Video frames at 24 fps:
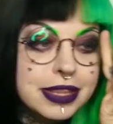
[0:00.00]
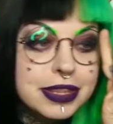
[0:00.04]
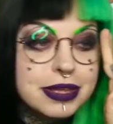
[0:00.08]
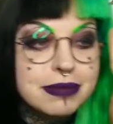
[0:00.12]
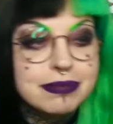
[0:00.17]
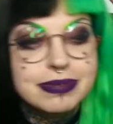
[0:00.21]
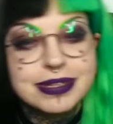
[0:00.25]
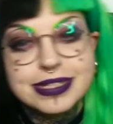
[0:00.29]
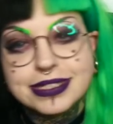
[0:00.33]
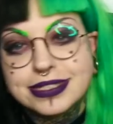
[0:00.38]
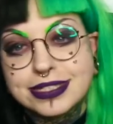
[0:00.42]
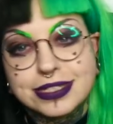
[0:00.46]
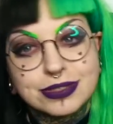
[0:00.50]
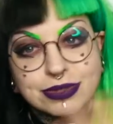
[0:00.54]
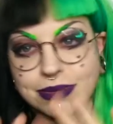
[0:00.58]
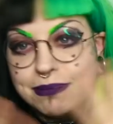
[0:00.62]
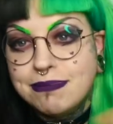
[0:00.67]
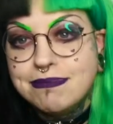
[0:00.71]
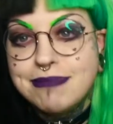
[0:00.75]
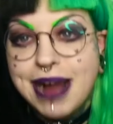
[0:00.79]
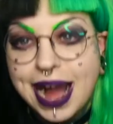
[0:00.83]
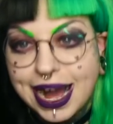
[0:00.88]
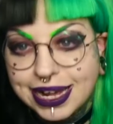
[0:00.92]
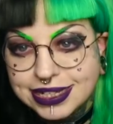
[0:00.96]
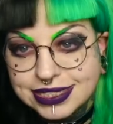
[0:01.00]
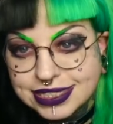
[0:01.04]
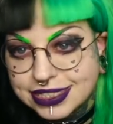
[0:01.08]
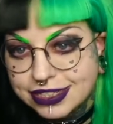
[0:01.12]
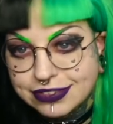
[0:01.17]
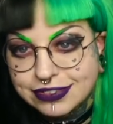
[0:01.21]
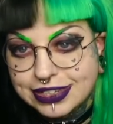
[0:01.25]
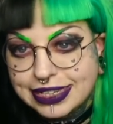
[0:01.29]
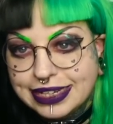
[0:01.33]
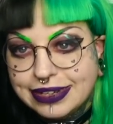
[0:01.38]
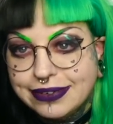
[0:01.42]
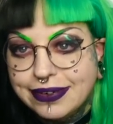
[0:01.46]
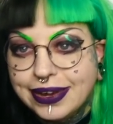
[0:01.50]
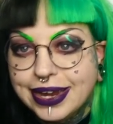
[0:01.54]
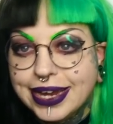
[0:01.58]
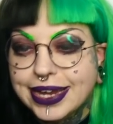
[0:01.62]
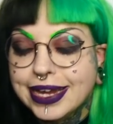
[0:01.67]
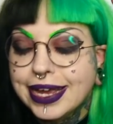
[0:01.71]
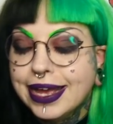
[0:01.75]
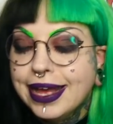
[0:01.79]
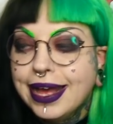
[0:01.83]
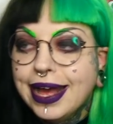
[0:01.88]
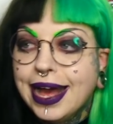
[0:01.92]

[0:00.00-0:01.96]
The blisters were massive anyway.